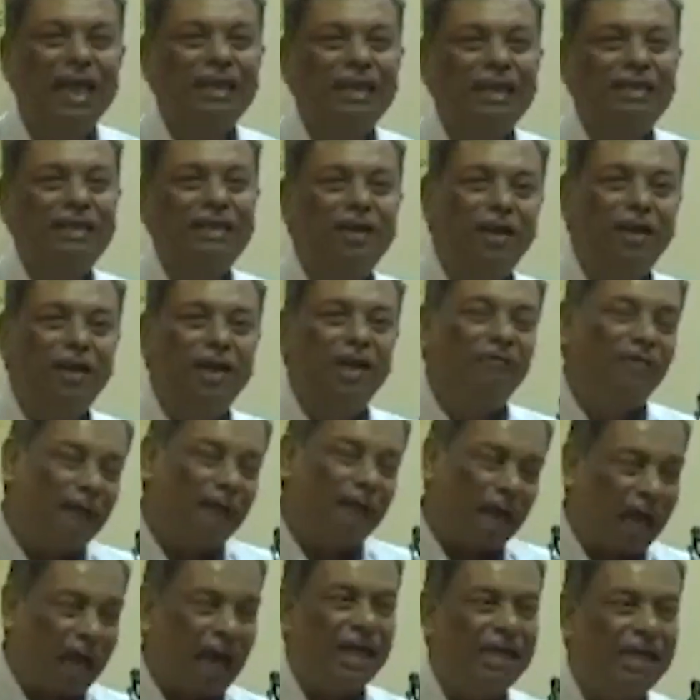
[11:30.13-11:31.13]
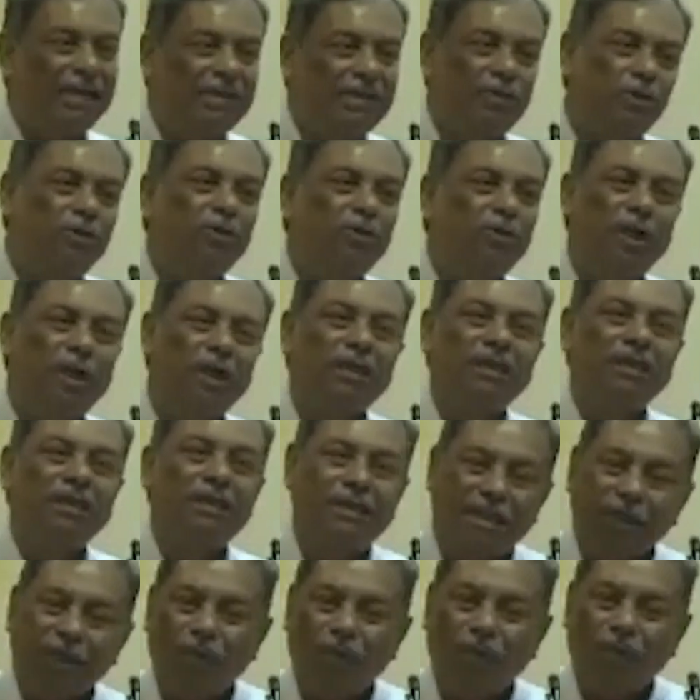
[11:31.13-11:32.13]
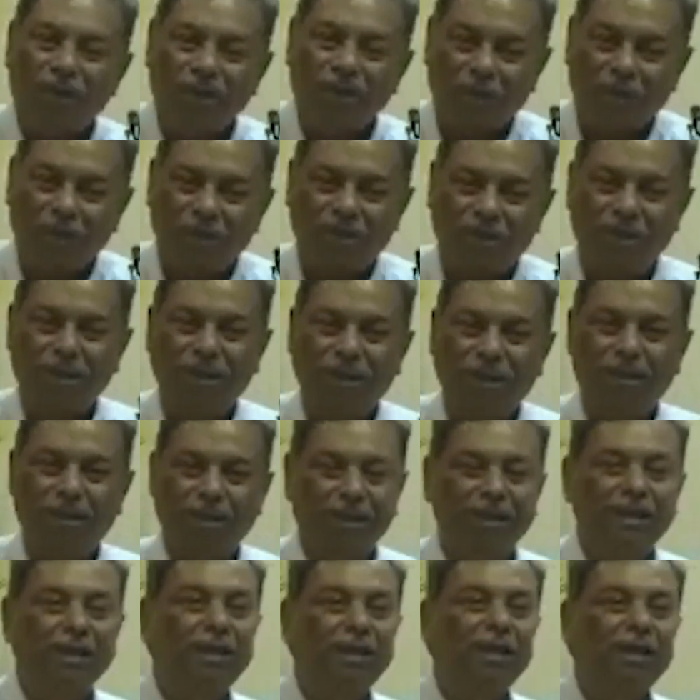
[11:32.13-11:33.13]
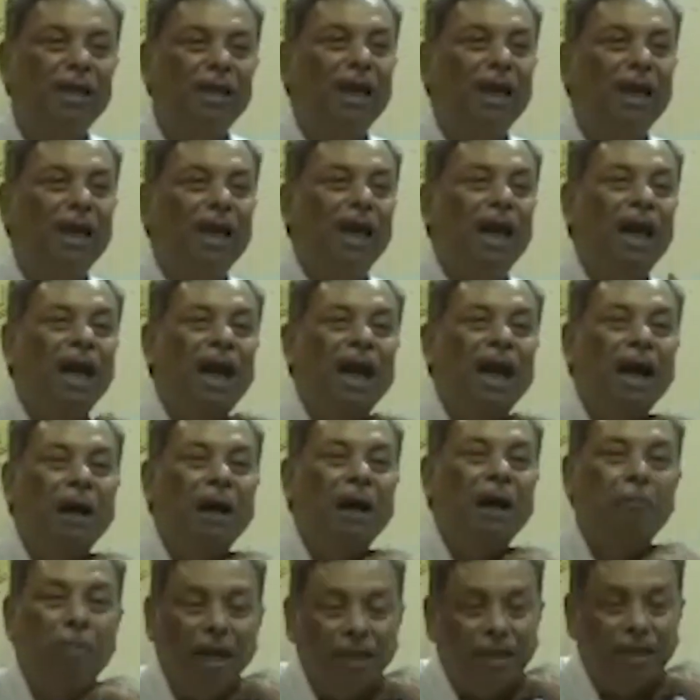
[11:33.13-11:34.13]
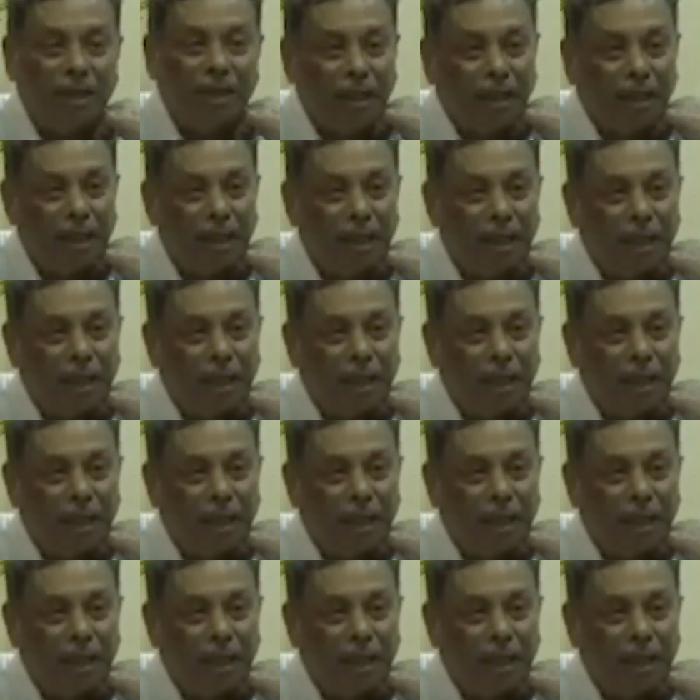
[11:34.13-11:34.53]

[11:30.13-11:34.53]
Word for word: Generative AI is also a consequence of machine learning, but